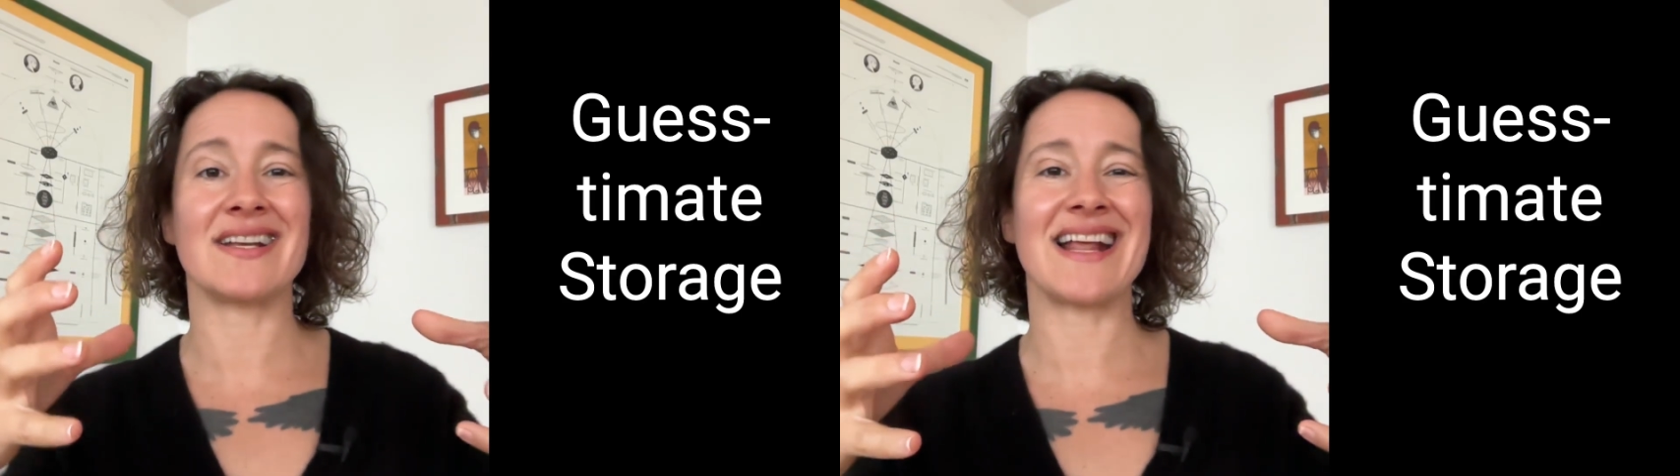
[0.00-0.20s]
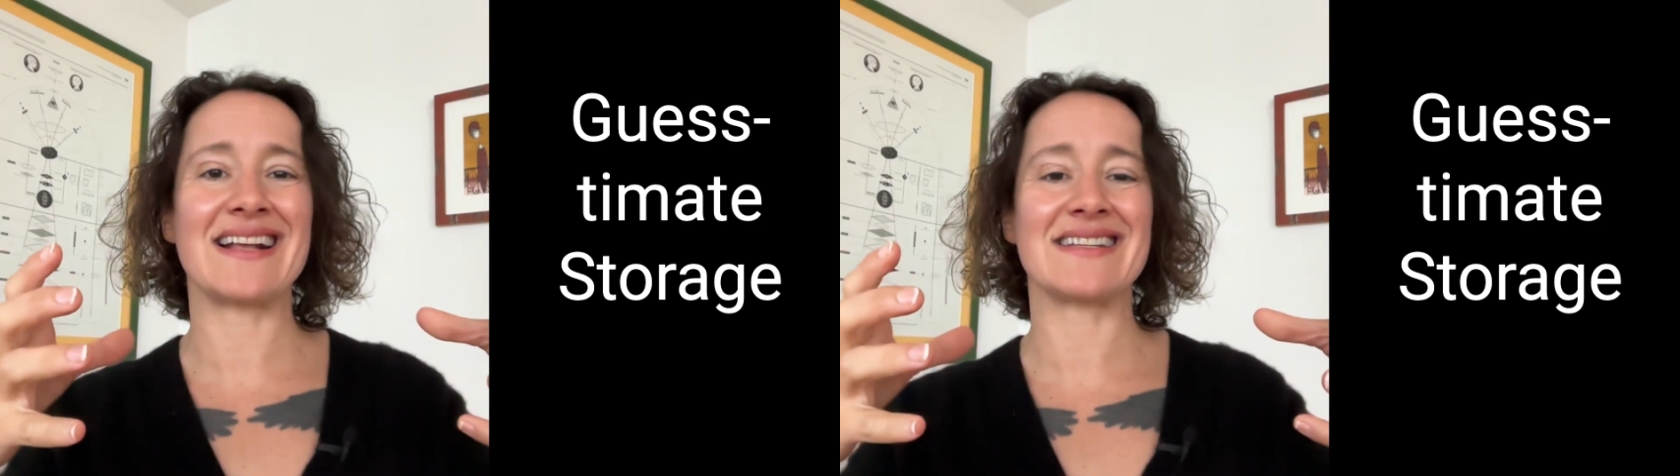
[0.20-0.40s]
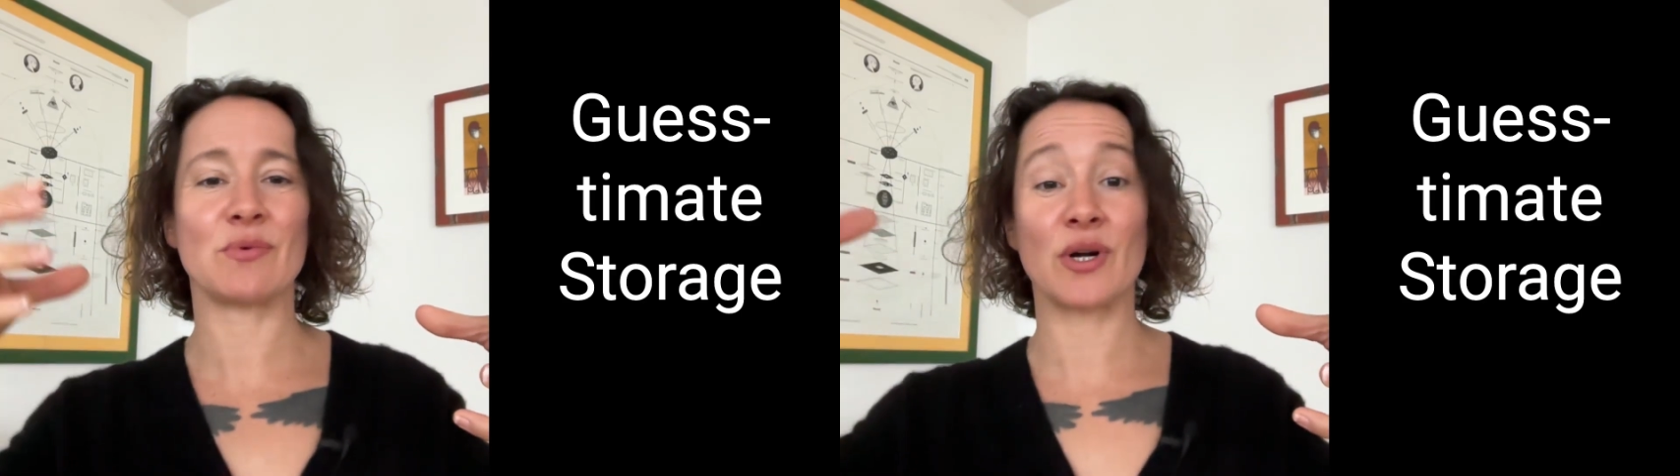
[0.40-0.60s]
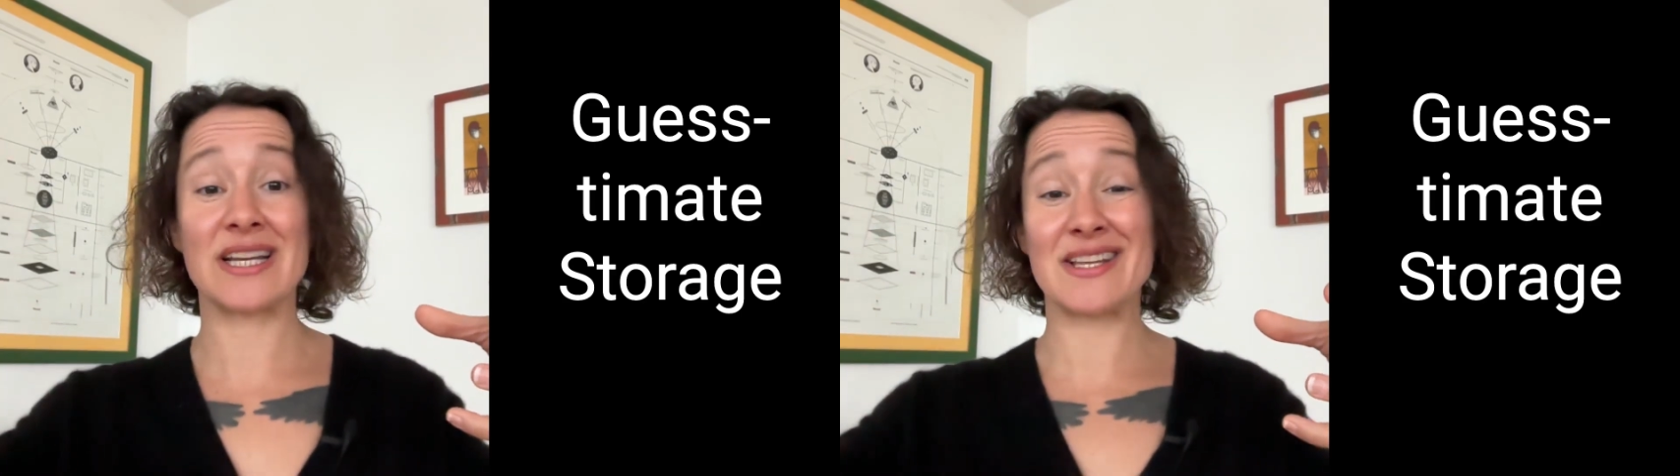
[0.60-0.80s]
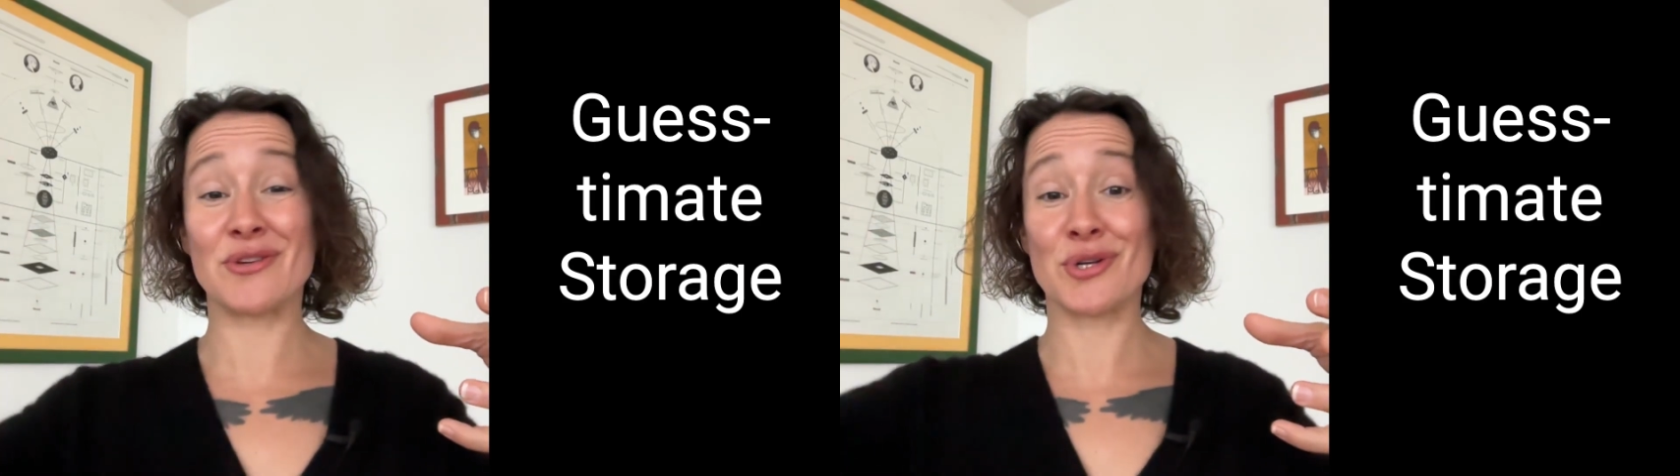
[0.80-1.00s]
NAS where
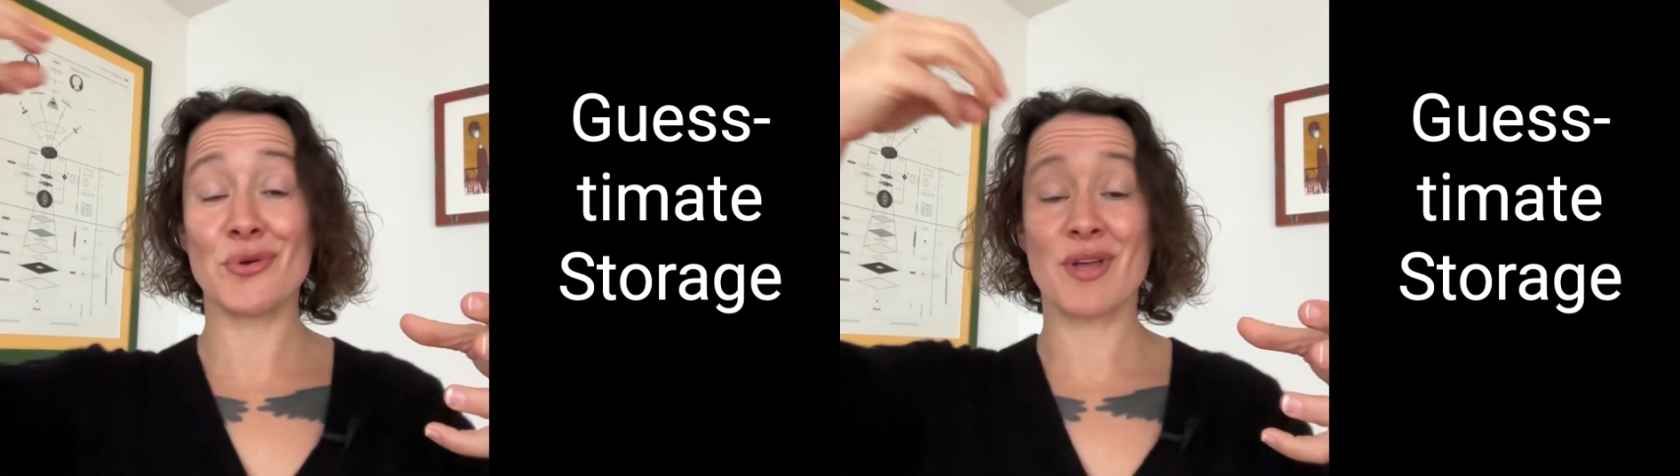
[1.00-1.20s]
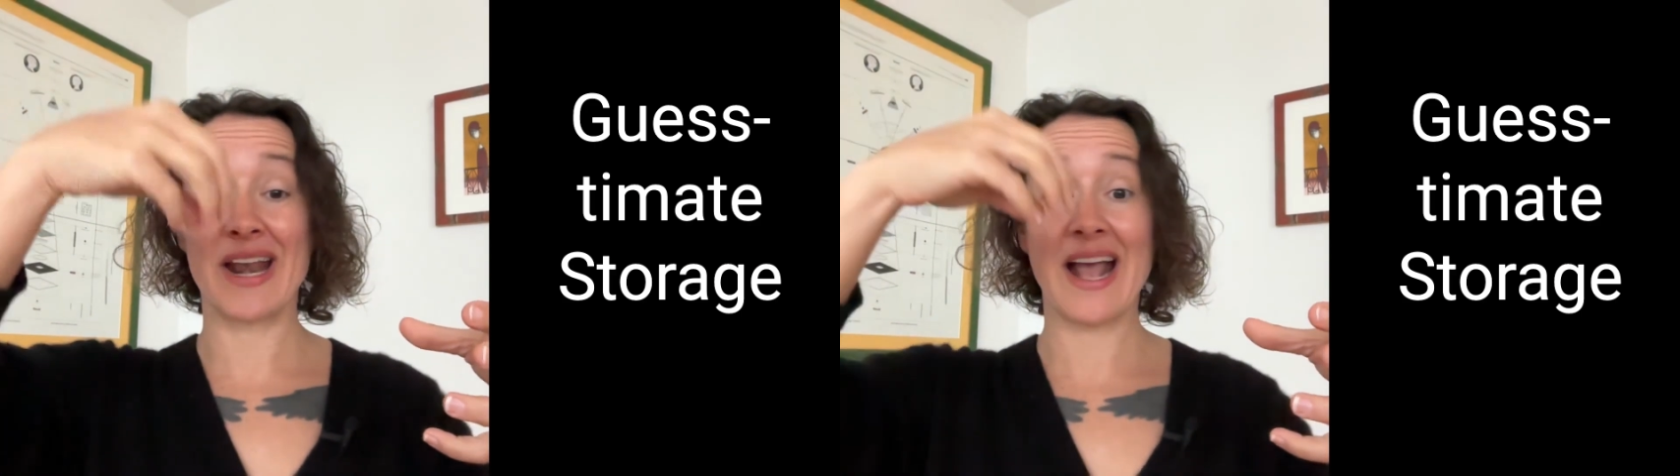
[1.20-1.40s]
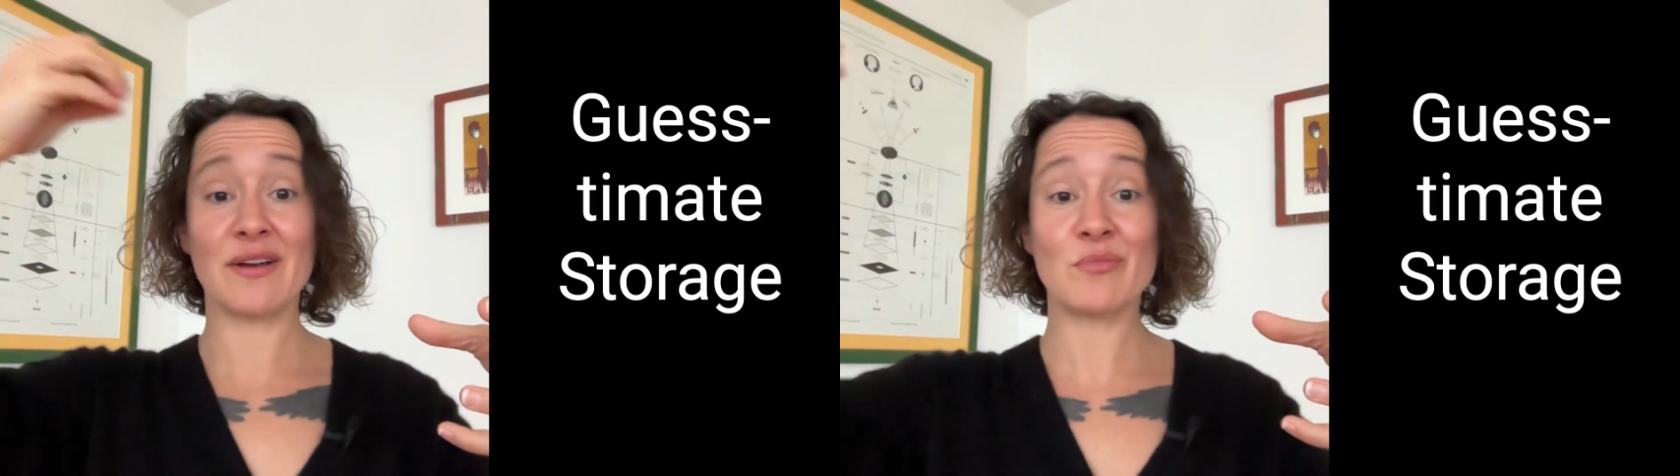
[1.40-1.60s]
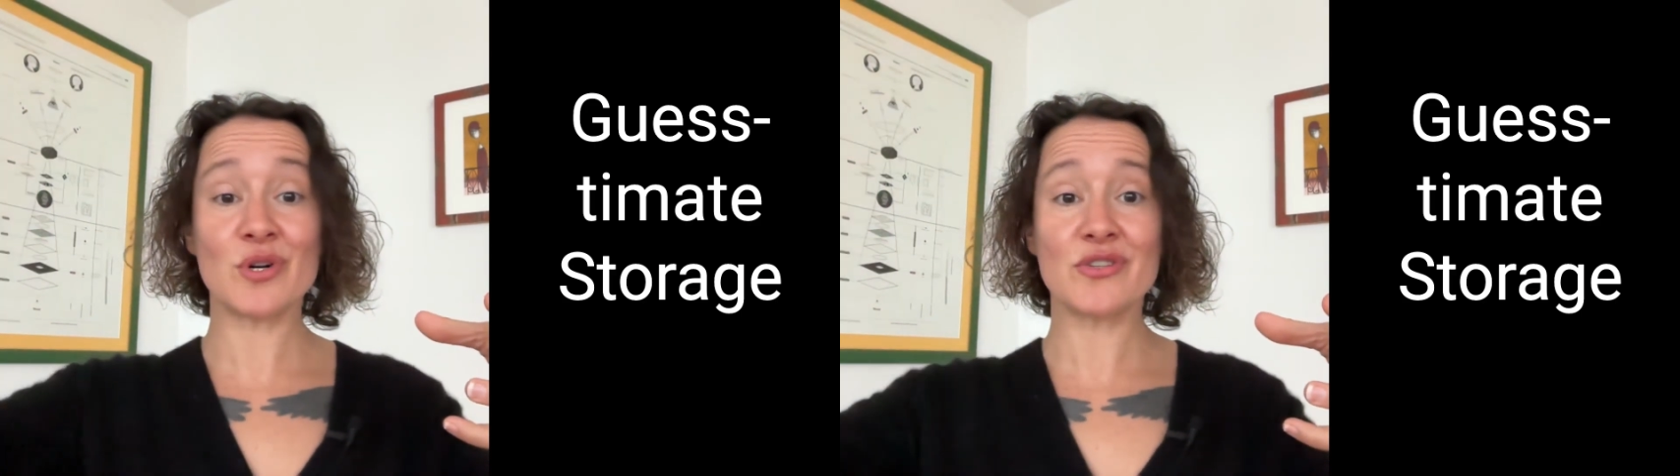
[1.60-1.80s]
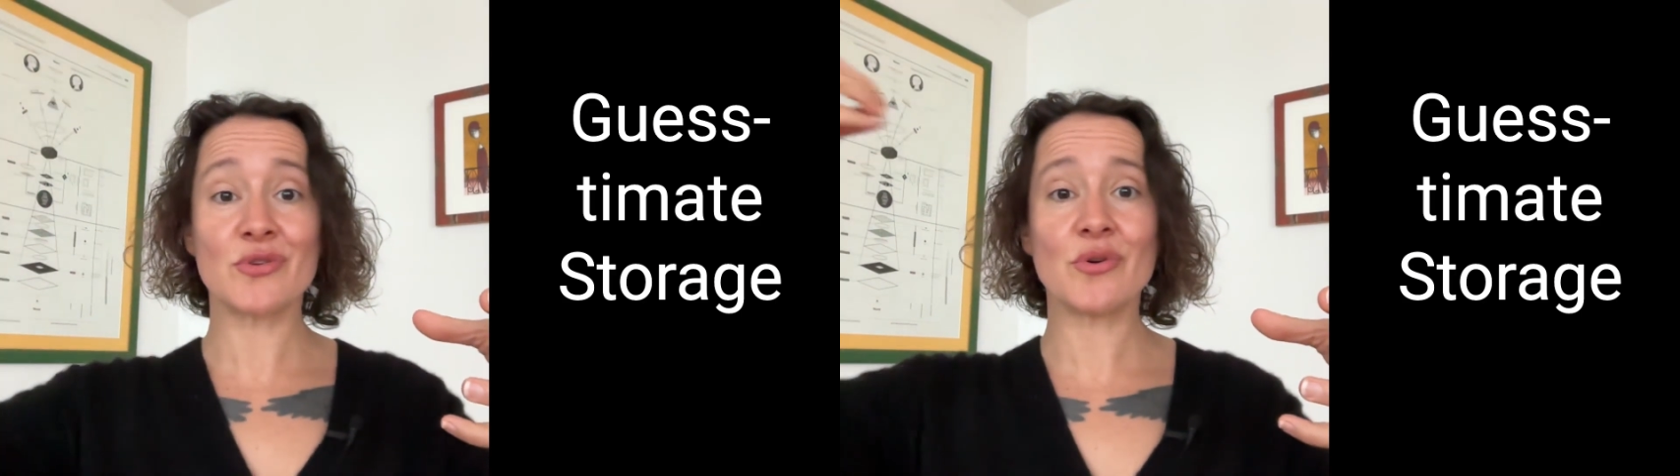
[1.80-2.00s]
either you can add more
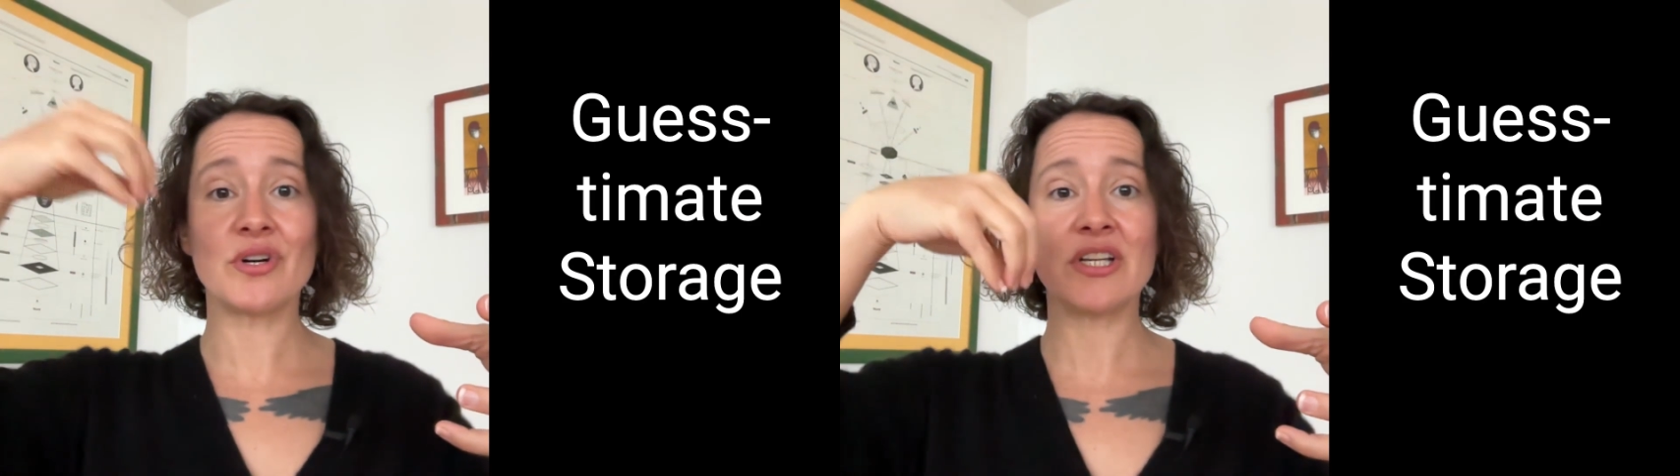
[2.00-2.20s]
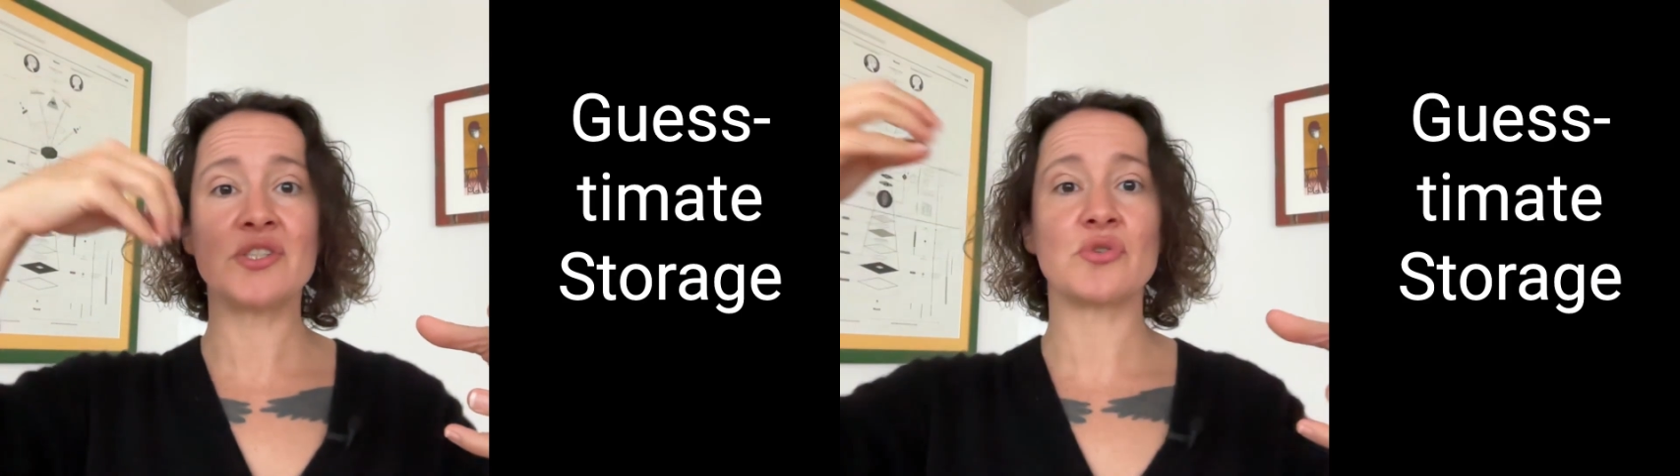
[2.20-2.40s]
storage